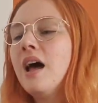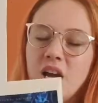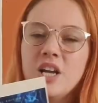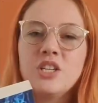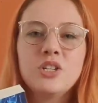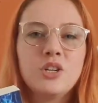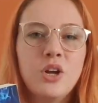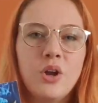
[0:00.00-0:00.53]
I
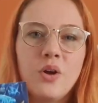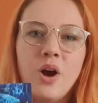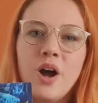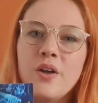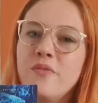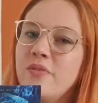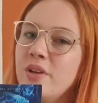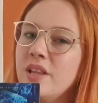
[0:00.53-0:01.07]
don't know,
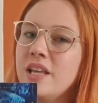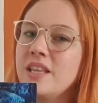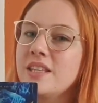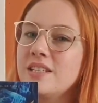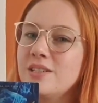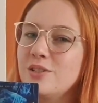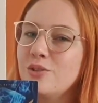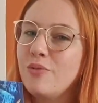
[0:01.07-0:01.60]
I feel like
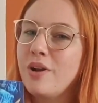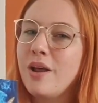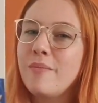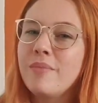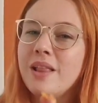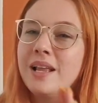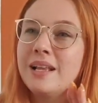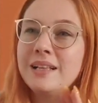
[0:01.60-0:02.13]
this is the one I'm
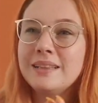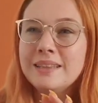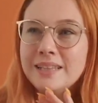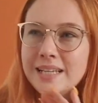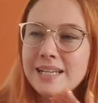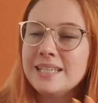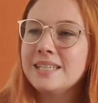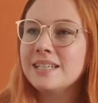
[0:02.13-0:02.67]
like
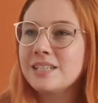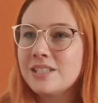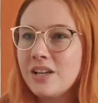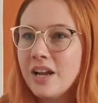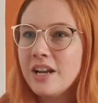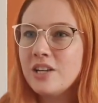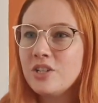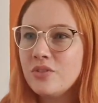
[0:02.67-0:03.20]
least
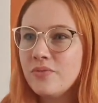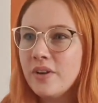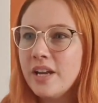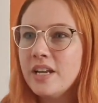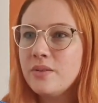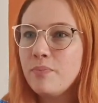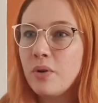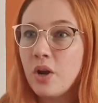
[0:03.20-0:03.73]
excited to
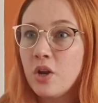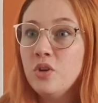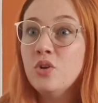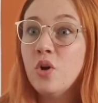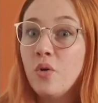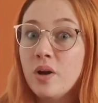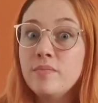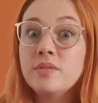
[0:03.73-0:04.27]
read, but I
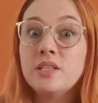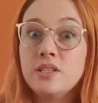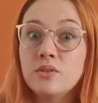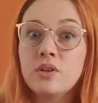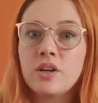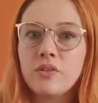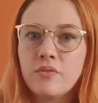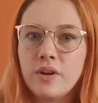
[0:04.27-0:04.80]
know I'm still
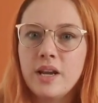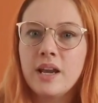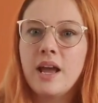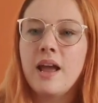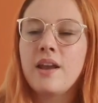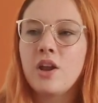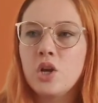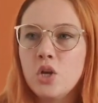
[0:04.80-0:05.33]
gonna read it,
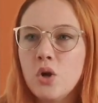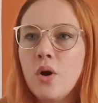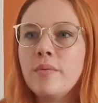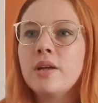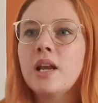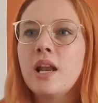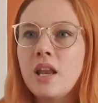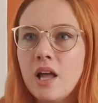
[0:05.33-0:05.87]
and I know I'm
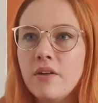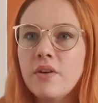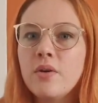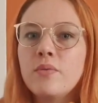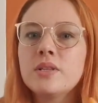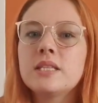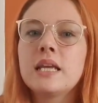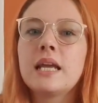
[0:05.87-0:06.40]
gonna love it
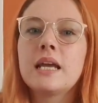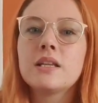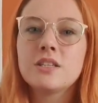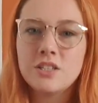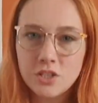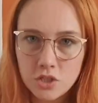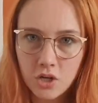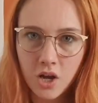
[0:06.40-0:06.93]
once I get
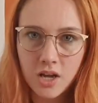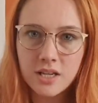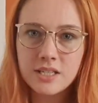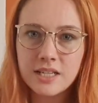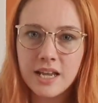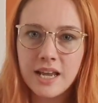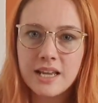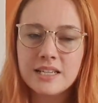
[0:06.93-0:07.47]

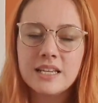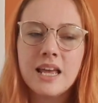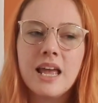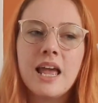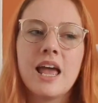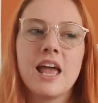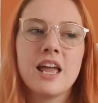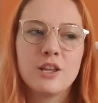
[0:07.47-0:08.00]
started.
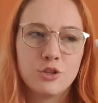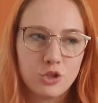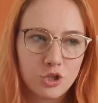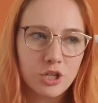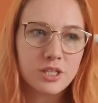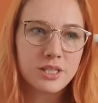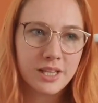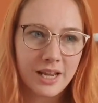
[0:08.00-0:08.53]
It's
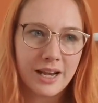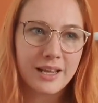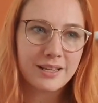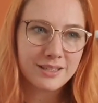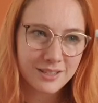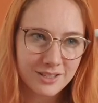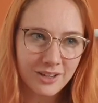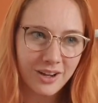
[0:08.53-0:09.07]
just the getting
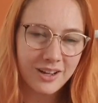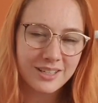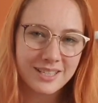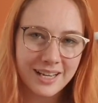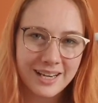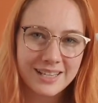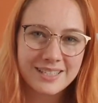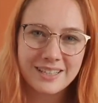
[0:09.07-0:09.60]

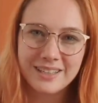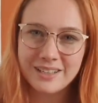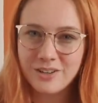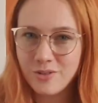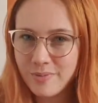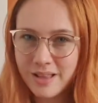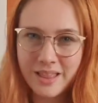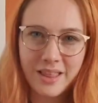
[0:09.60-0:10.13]
started. It's a
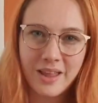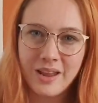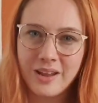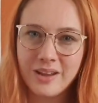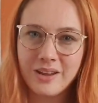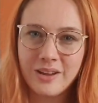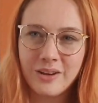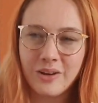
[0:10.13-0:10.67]
little bit like,
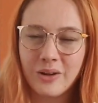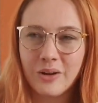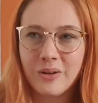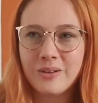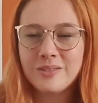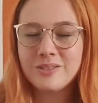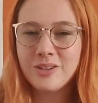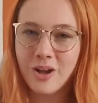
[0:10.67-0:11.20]
you
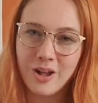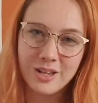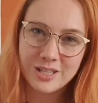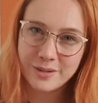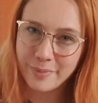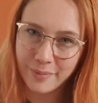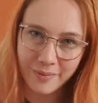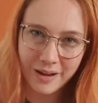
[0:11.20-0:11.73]
know,
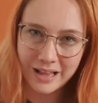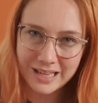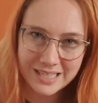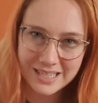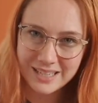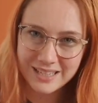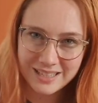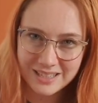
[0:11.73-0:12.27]
task
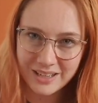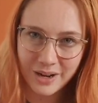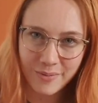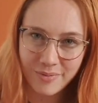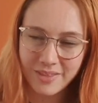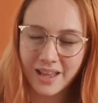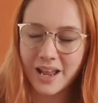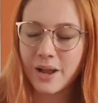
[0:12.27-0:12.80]
paralysis
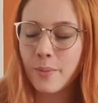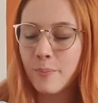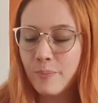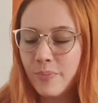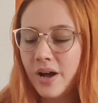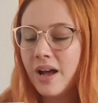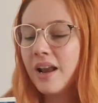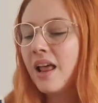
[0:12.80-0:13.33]
type thing.
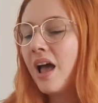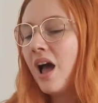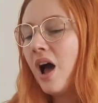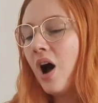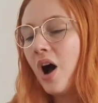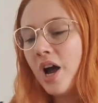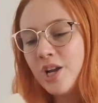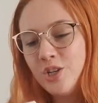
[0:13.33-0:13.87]
But
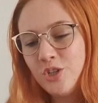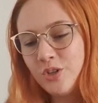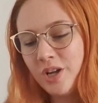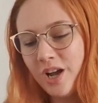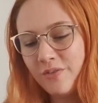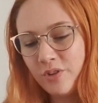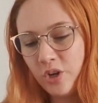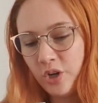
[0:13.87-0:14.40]
I do
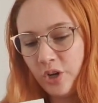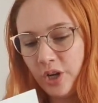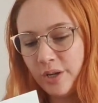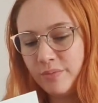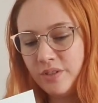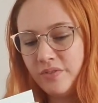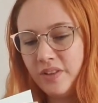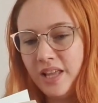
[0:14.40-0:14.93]
have good
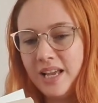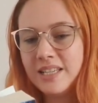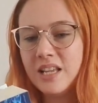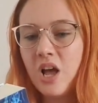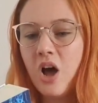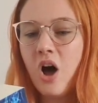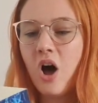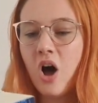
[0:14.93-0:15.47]
hopes for this.
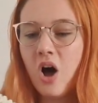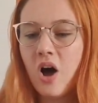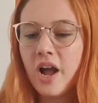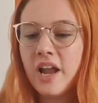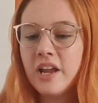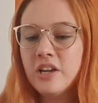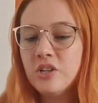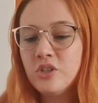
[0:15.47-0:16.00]

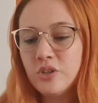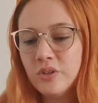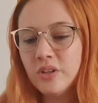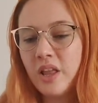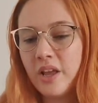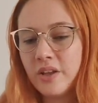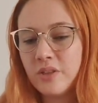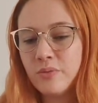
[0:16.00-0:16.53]
I do
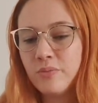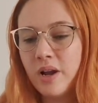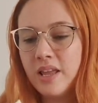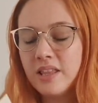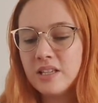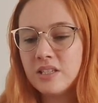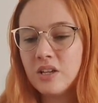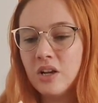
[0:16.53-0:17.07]
like the way
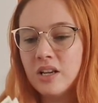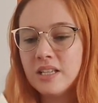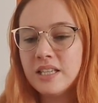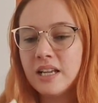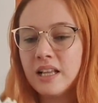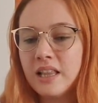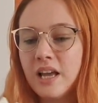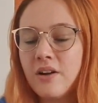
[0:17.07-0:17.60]
that Scarlett
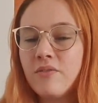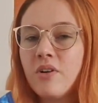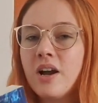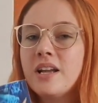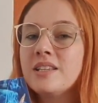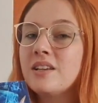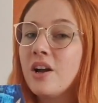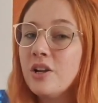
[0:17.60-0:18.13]
St. Clair
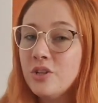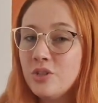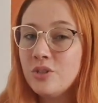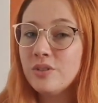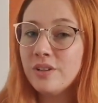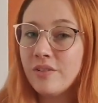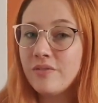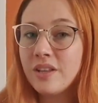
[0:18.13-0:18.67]
writes. I
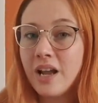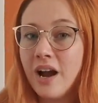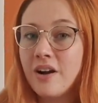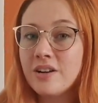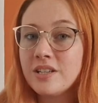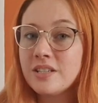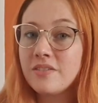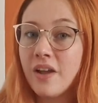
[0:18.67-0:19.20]
do love the
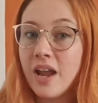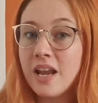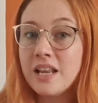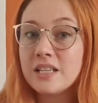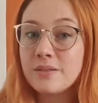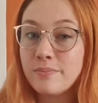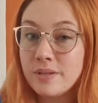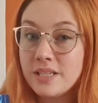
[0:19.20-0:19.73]
characters of
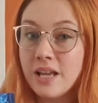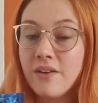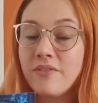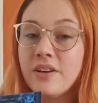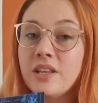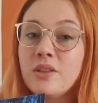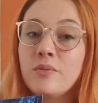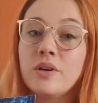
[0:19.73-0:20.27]
Hades and
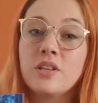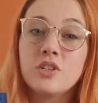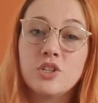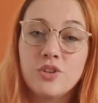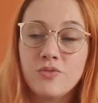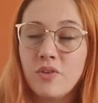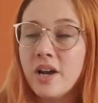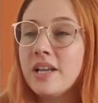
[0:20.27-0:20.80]
Persephone, the way that
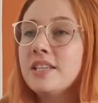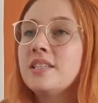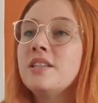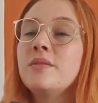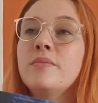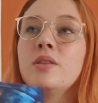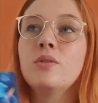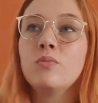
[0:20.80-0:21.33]
she writes
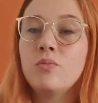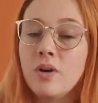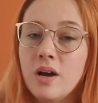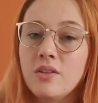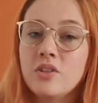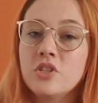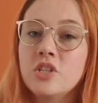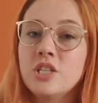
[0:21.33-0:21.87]
them and the
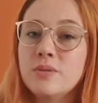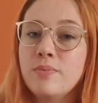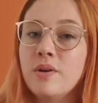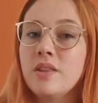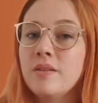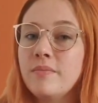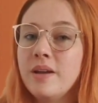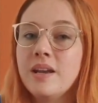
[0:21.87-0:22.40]
world that she's
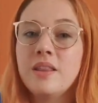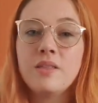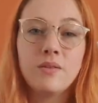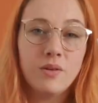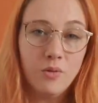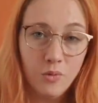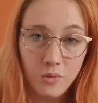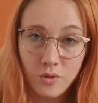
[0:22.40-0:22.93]
put them in, and
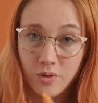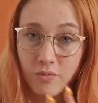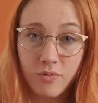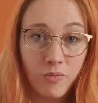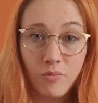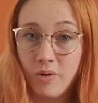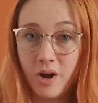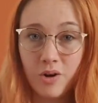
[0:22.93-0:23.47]
all of
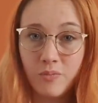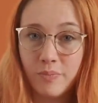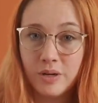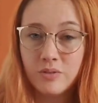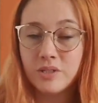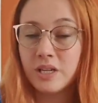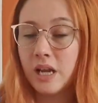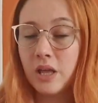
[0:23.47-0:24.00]
the world
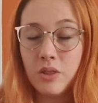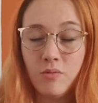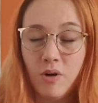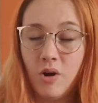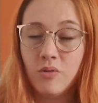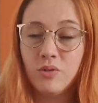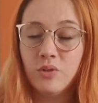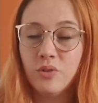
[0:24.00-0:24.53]
building and the
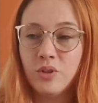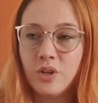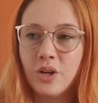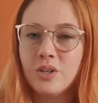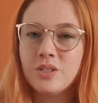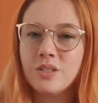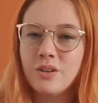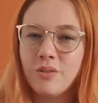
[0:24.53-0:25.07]
world lore that
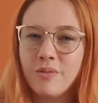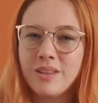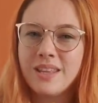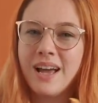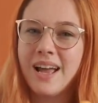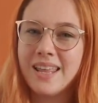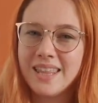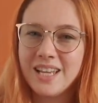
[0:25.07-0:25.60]
goes along with
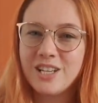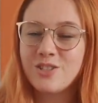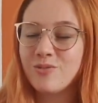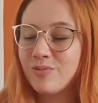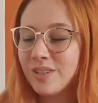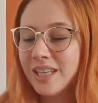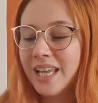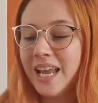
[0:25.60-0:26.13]
that. I think it's
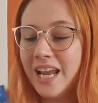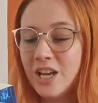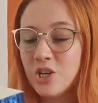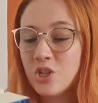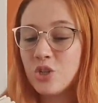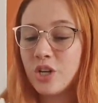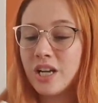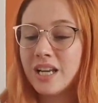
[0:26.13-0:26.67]
really
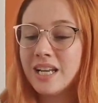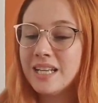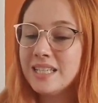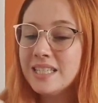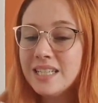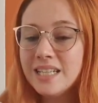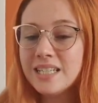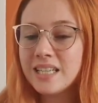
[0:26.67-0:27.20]
intricate and
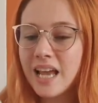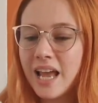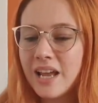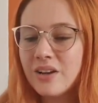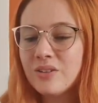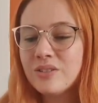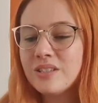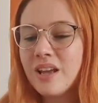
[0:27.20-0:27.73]

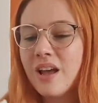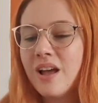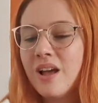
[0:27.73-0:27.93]
detailed.